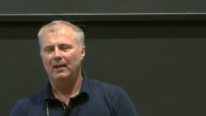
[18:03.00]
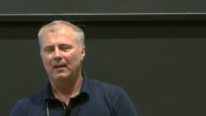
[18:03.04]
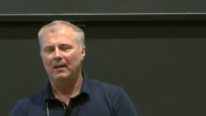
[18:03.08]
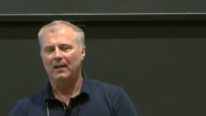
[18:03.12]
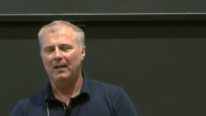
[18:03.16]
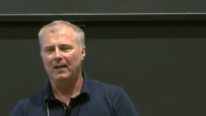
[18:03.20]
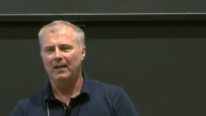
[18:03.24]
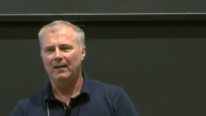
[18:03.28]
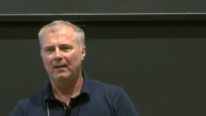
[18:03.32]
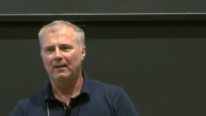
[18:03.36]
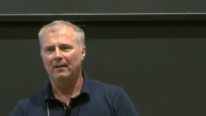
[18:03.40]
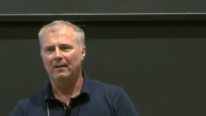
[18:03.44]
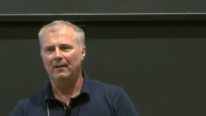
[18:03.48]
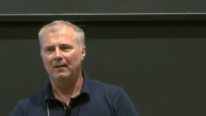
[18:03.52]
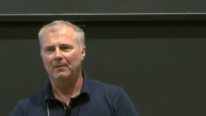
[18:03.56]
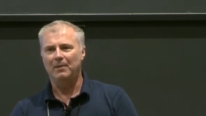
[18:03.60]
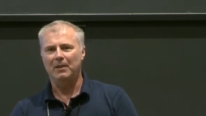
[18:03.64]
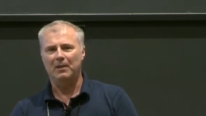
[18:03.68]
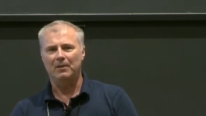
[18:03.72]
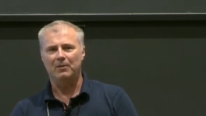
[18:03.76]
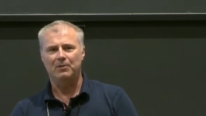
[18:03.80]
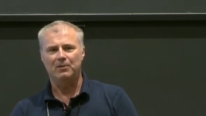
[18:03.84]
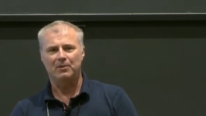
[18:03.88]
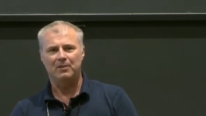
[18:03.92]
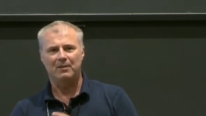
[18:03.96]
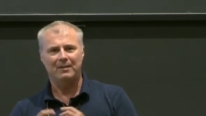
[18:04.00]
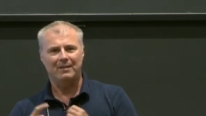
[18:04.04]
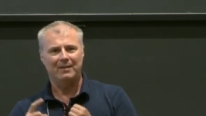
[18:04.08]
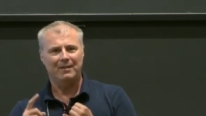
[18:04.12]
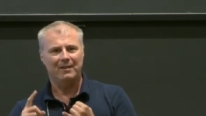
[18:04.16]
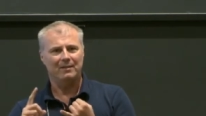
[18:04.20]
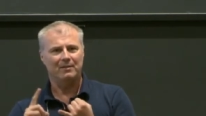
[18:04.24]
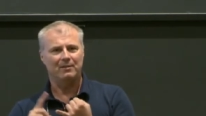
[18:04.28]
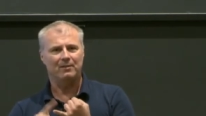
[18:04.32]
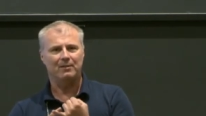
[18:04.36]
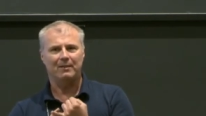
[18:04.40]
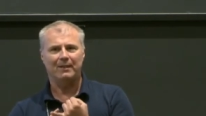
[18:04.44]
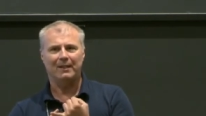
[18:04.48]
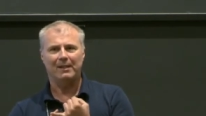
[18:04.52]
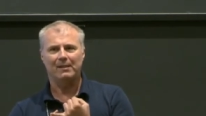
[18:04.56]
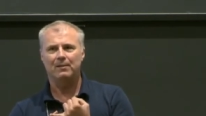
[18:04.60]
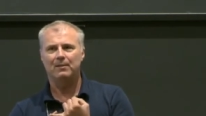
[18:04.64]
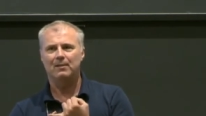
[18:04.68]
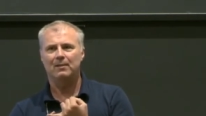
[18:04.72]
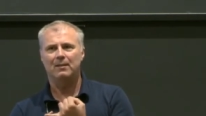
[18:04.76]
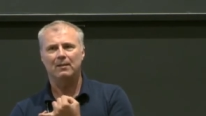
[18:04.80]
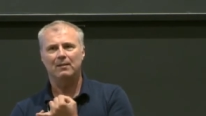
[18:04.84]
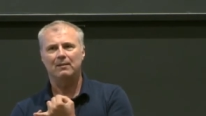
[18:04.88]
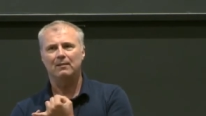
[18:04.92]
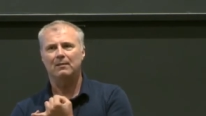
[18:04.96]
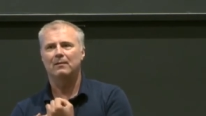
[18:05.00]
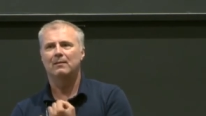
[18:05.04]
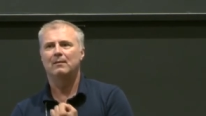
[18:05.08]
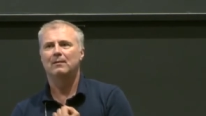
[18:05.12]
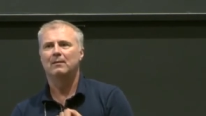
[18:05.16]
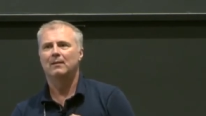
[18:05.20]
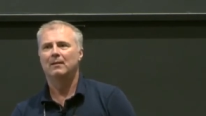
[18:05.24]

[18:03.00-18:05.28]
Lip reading: And because it's trusted,